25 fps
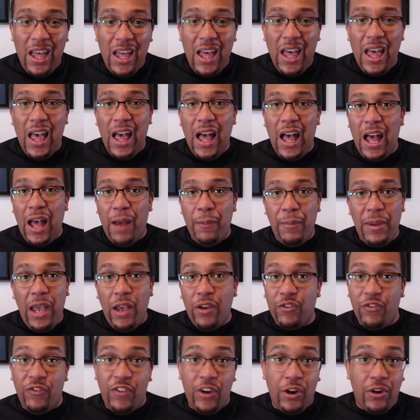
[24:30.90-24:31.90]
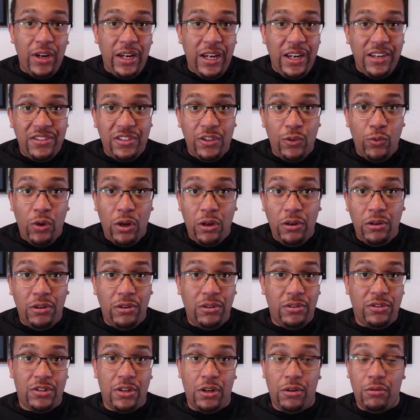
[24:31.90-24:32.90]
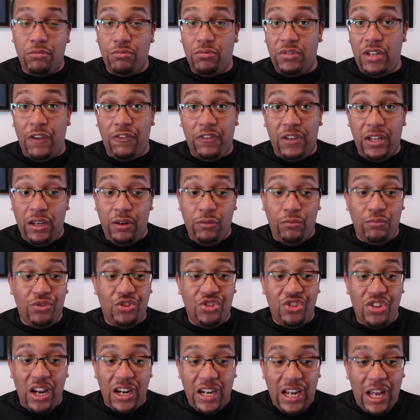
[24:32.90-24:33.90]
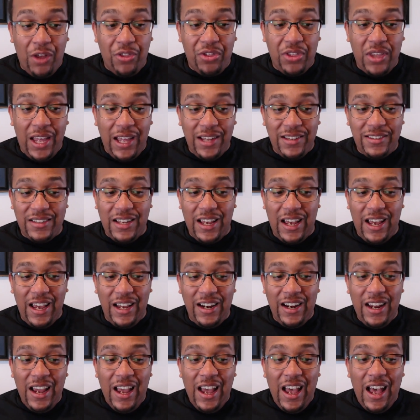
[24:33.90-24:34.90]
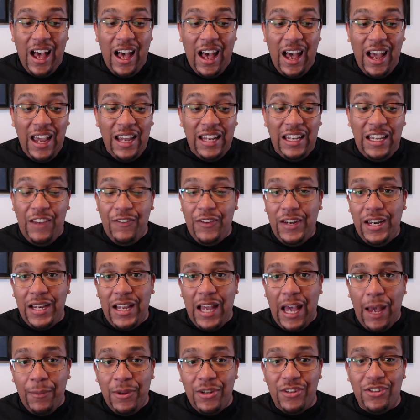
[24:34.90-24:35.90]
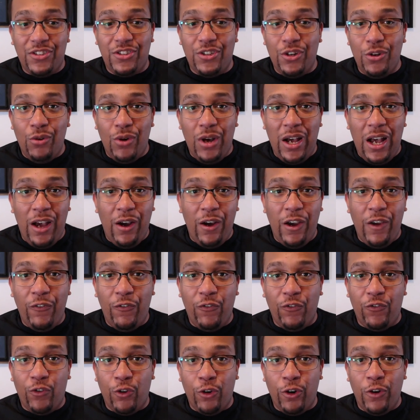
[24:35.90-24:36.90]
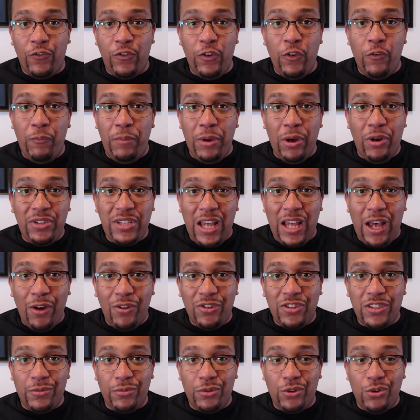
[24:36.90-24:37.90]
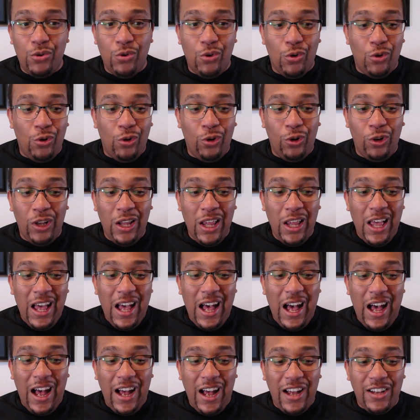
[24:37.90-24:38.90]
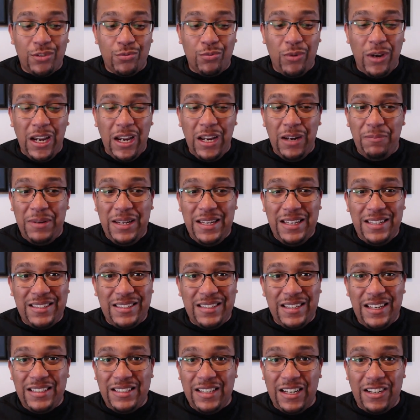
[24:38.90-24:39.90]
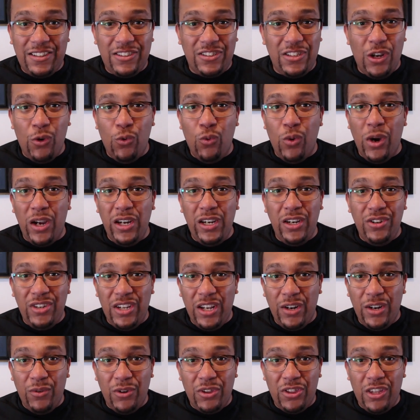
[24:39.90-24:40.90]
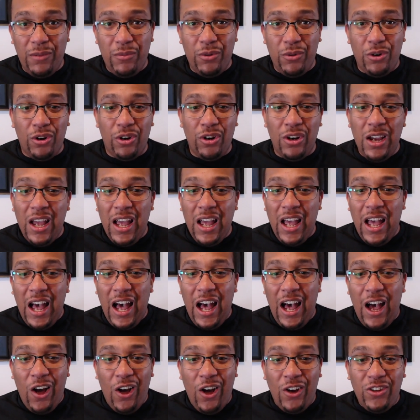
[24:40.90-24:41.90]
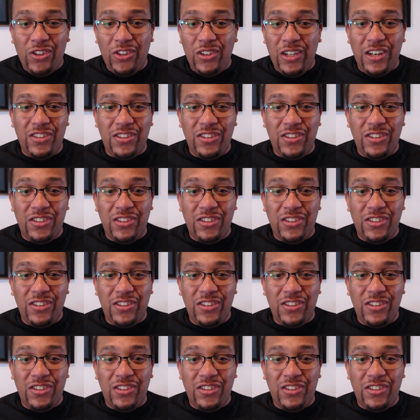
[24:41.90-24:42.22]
But yeah, it's a very easy one. So definitely check out that side and leave any comments too. If you've built out some cool SWADE PCs, let us know what you did with them, or also let us